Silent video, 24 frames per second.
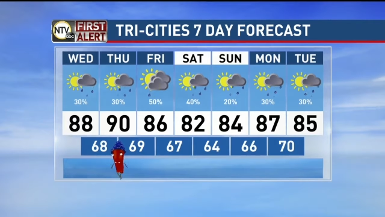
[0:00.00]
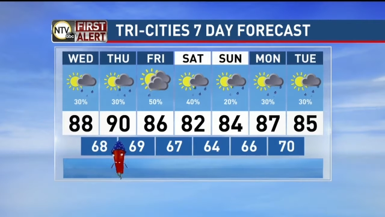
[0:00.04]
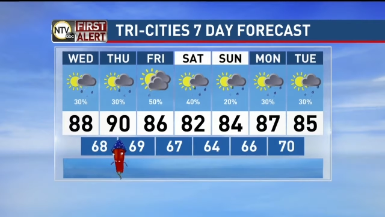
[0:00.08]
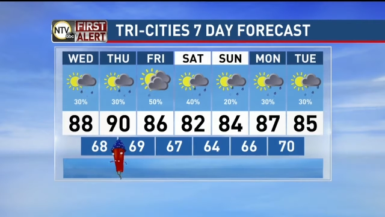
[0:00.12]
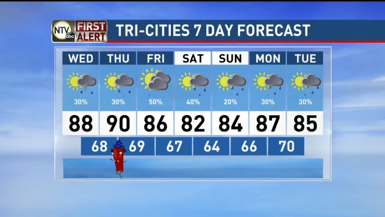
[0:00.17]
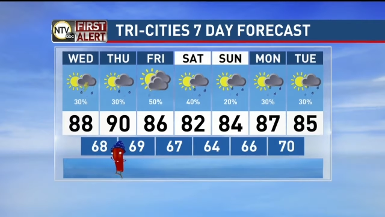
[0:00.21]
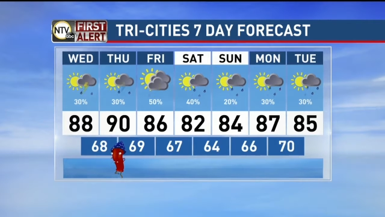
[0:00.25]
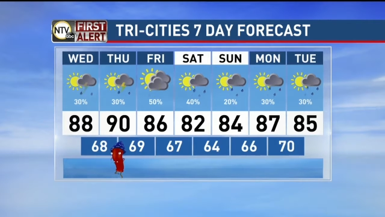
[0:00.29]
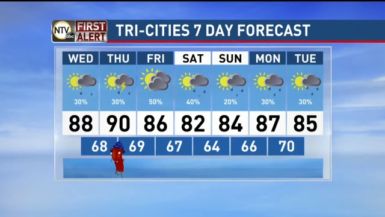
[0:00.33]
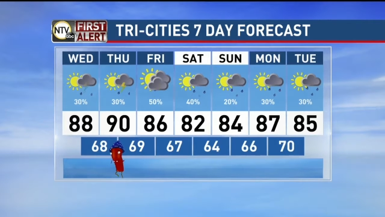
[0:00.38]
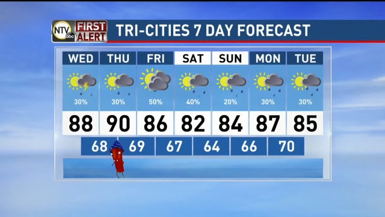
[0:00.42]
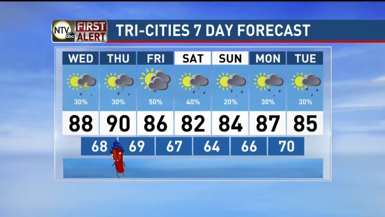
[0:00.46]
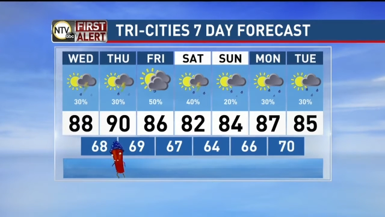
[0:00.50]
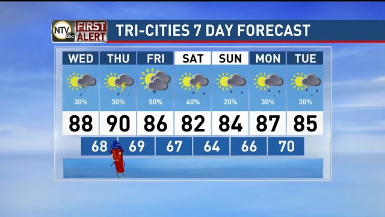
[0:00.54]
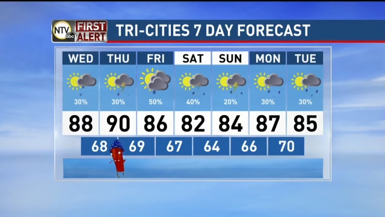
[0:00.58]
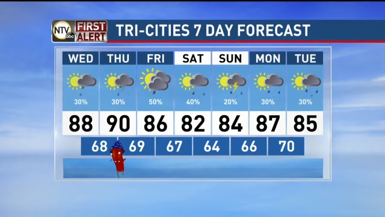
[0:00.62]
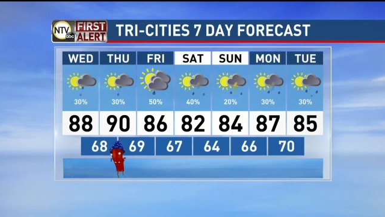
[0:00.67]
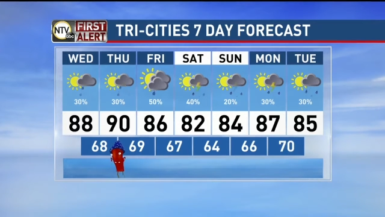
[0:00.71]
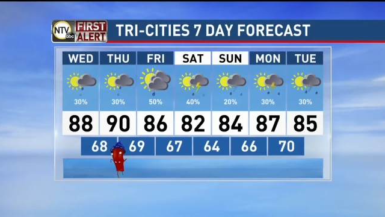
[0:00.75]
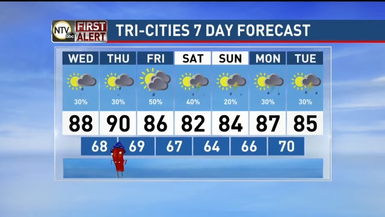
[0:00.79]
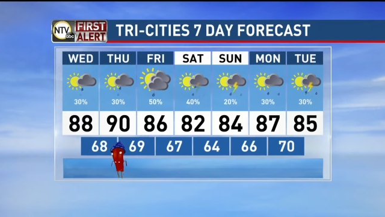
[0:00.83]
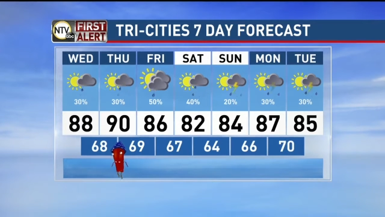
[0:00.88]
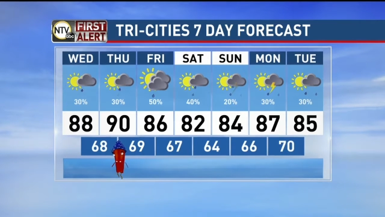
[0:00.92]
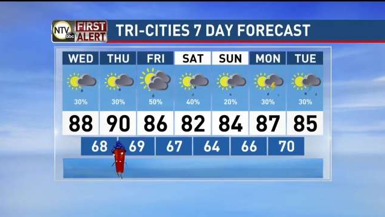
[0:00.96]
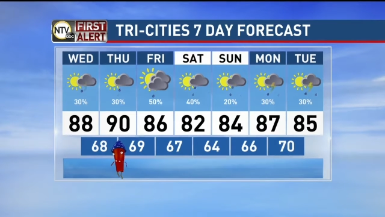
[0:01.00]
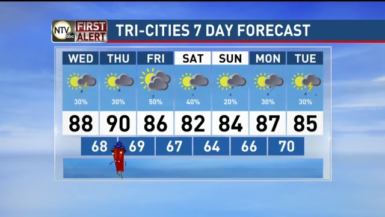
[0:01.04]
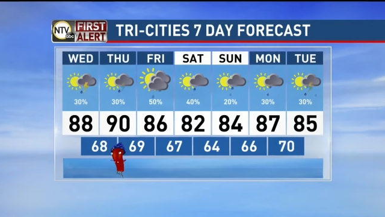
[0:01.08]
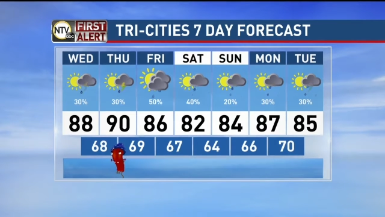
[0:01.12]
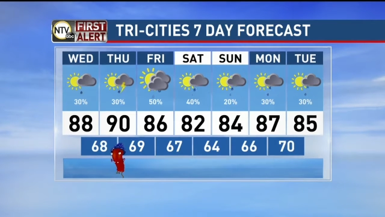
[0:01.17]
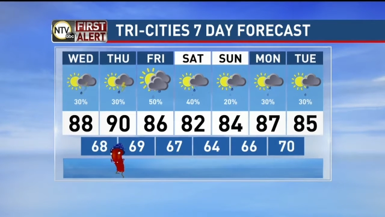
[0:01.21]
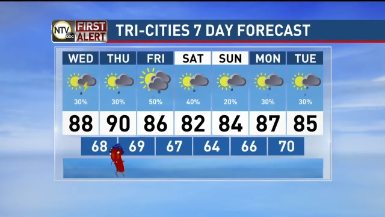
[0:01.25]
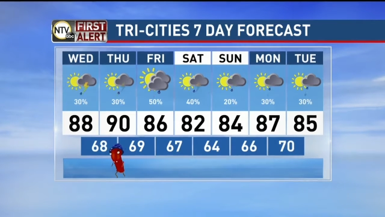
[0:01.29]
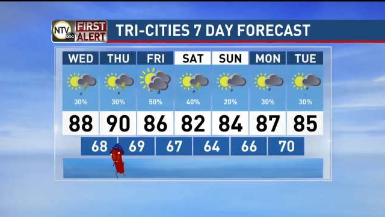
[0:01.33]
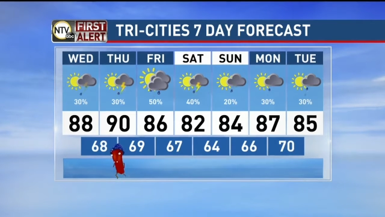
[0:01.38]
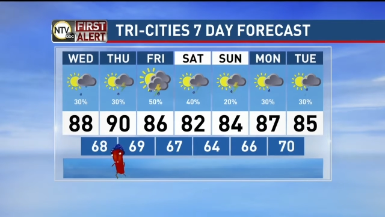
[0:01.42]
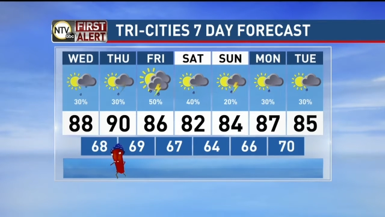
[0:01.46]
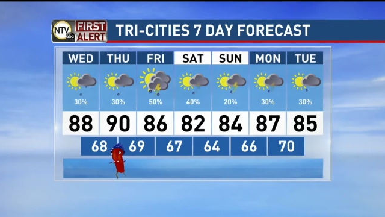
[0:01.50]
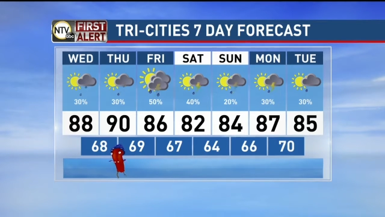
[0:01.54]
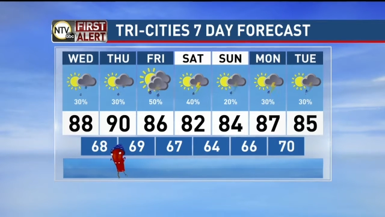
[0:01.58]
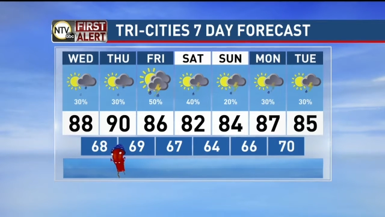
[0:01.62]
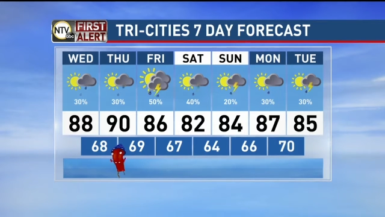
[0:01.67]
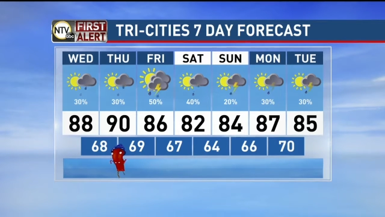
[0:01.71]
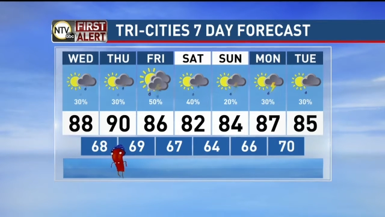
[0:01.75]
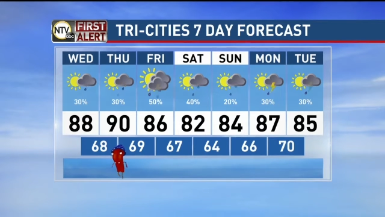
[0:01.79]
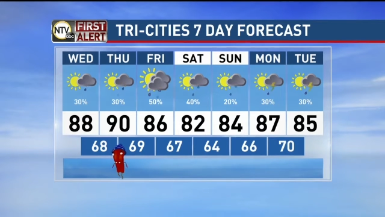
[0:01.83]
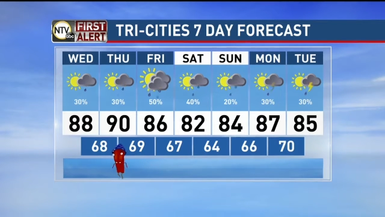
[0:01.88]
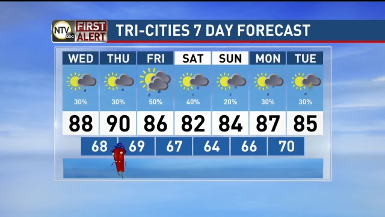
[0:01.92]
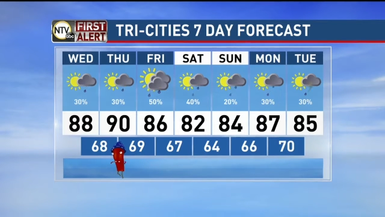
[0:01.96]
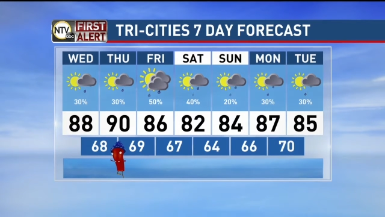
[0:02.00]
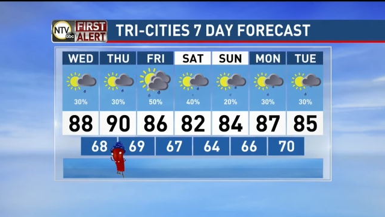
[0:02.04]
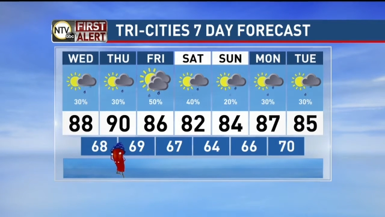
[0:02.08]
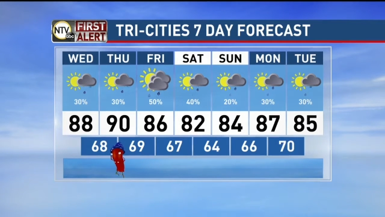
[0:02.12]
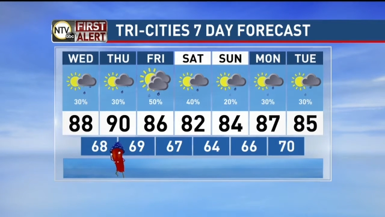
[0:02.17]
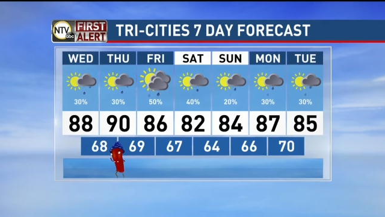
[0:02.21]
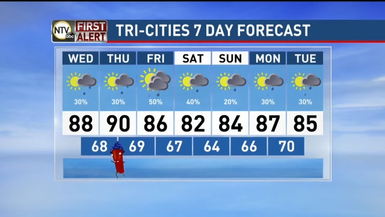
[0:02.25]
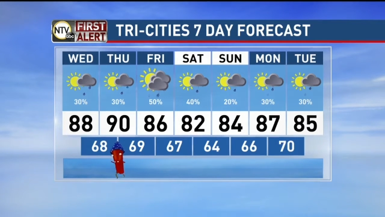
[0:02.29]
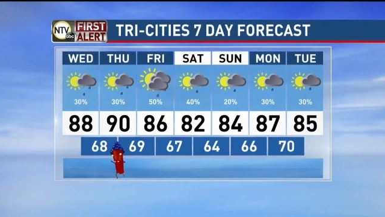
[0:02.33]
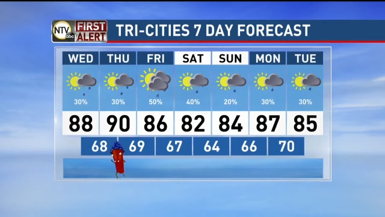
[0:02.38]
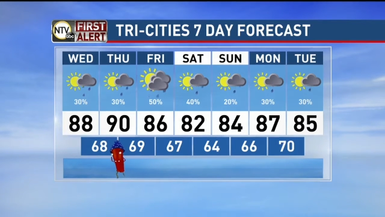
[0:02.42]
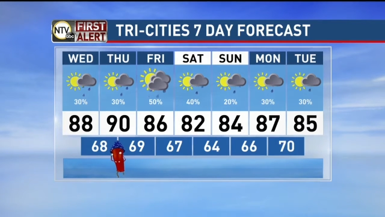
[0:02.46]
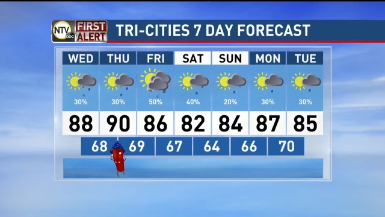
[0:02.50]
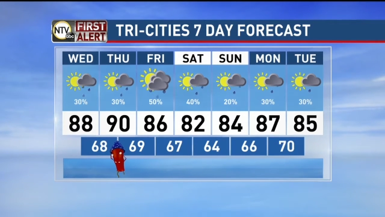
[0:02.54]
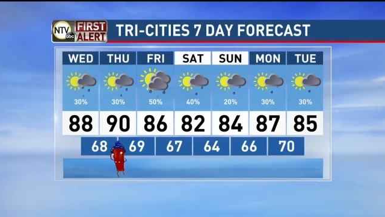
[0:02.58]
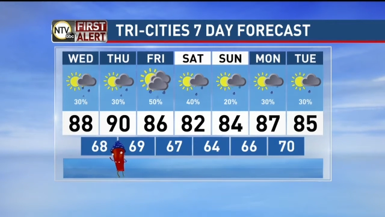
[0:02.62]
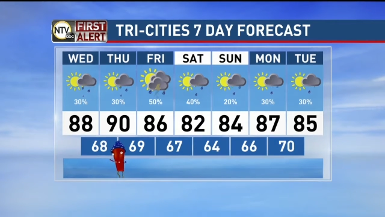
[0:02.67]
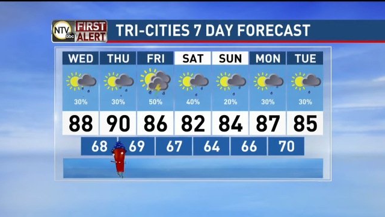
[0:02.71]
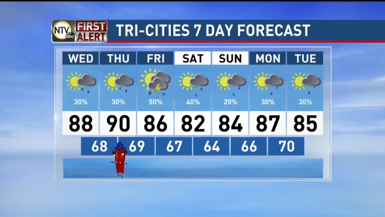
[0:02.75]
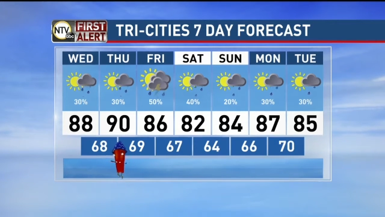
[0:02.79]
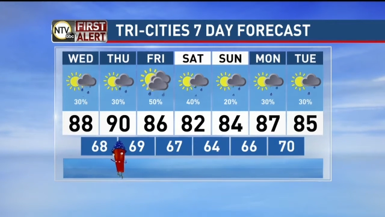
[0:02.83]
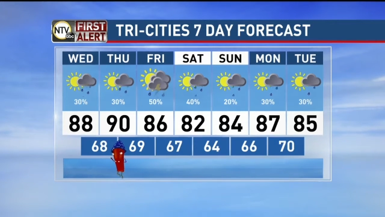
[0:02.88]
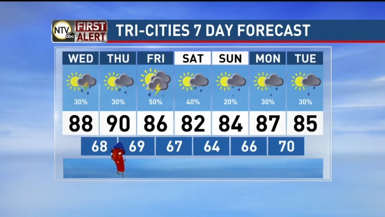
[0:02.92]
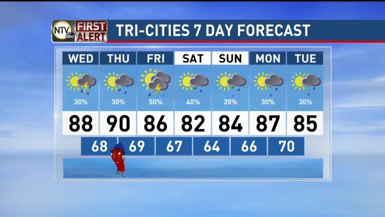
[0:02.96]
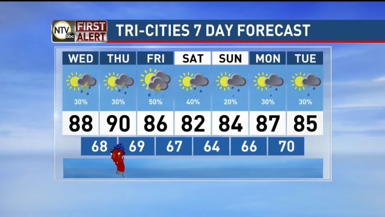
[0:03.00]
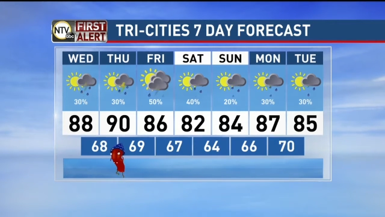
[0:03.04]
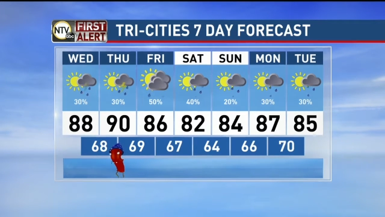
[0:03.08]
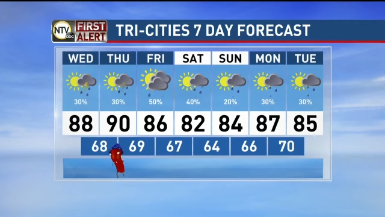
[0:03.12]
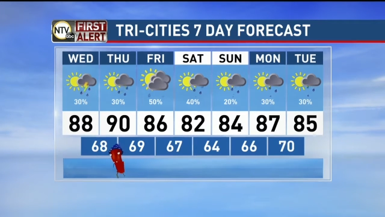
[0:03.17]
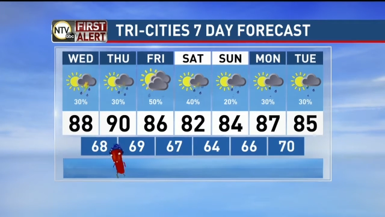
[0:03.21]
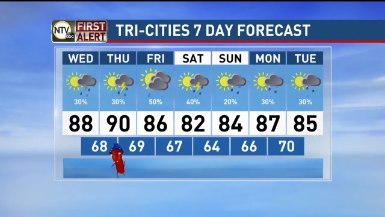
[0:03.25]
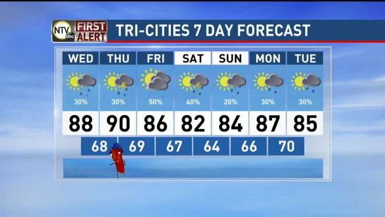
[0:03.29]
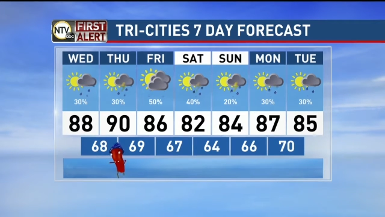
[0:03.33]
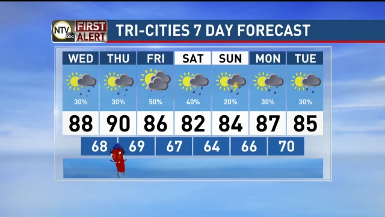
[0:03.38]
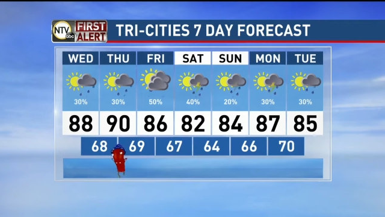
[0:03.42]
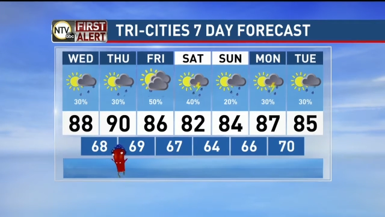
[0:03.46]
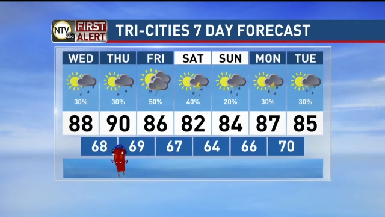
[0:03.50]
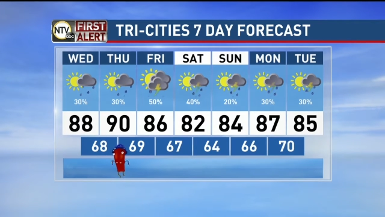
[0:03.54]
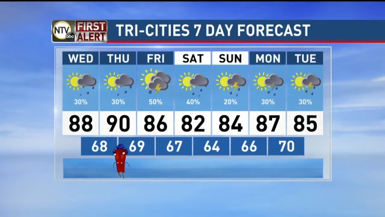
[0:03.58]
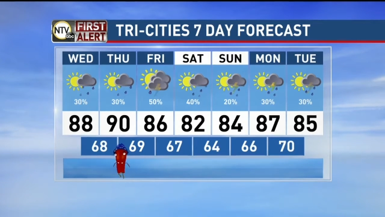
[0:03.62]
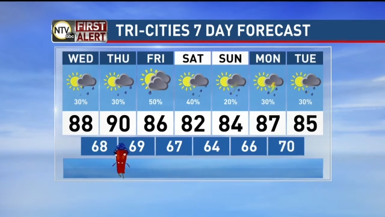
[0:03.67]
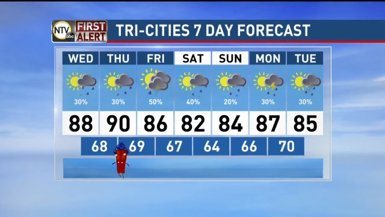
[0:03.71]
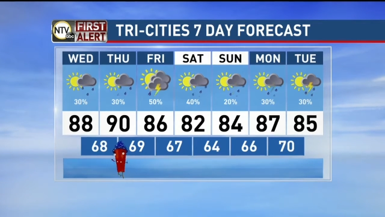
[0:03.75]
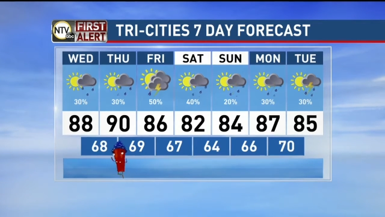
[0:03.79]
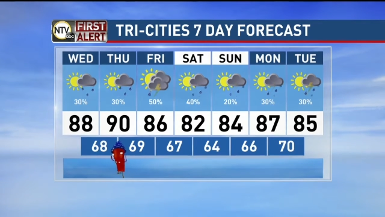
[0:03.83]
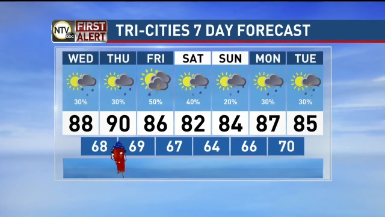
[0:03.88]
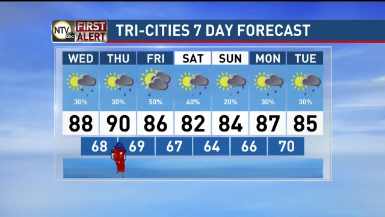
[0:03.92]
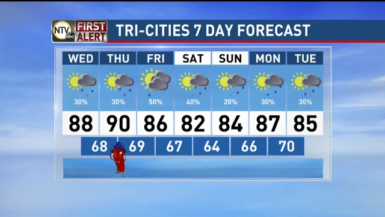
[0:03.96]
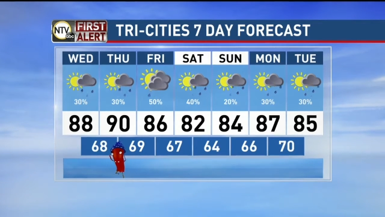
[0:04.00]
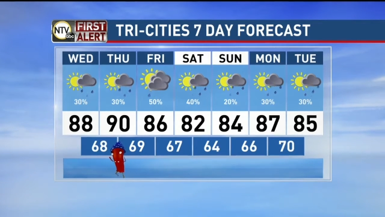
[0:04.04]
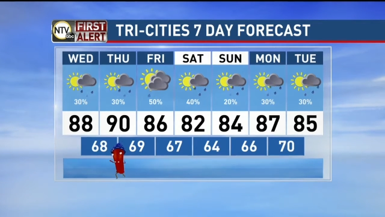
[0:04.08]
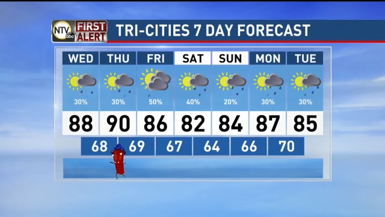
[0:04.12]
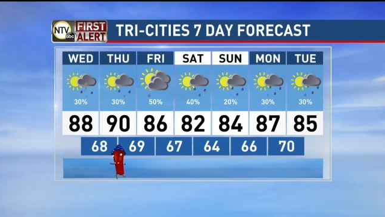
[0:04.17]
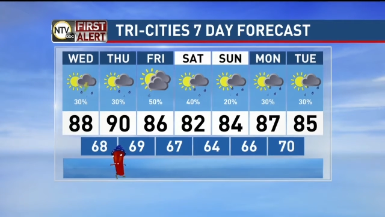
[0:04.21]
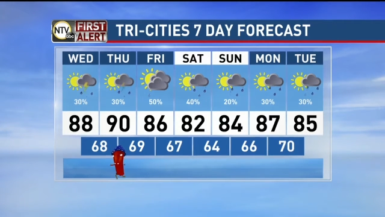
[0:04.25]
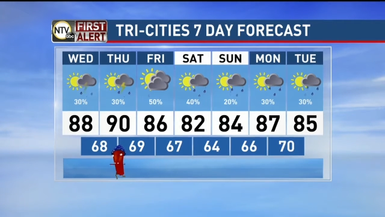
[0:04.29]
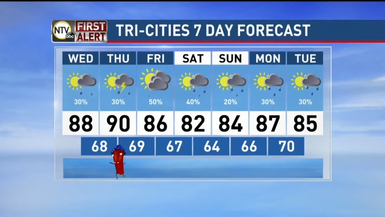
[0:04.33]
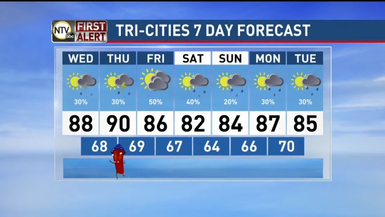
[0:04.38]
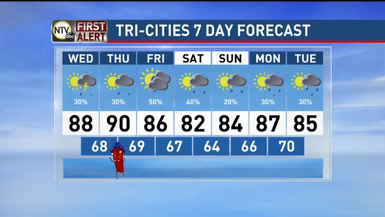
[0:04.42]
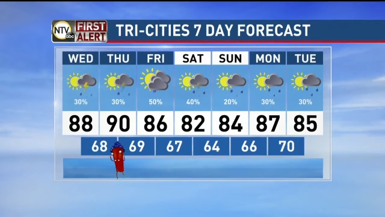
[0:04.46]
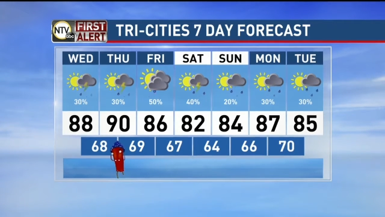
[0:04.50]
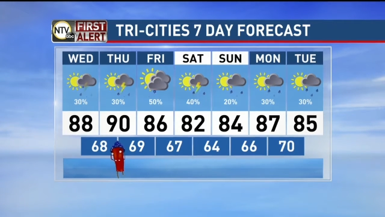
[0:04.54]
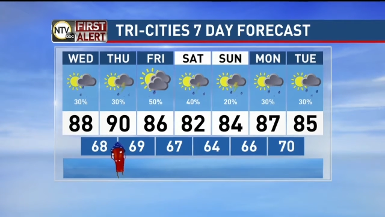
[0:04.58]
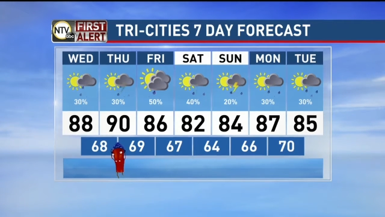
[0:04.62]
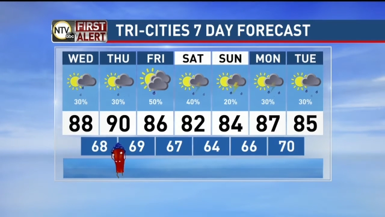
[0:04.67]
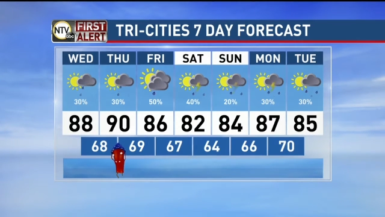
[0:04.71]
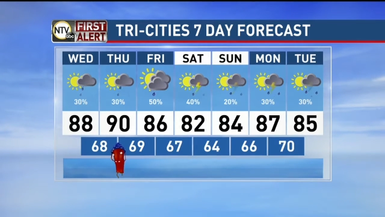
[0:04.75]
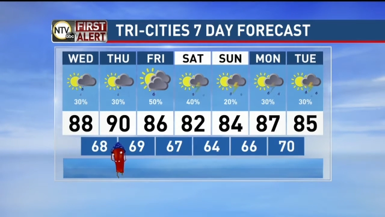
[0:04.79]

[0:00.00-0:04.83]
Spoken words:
No face is visible, so there are no lips to read.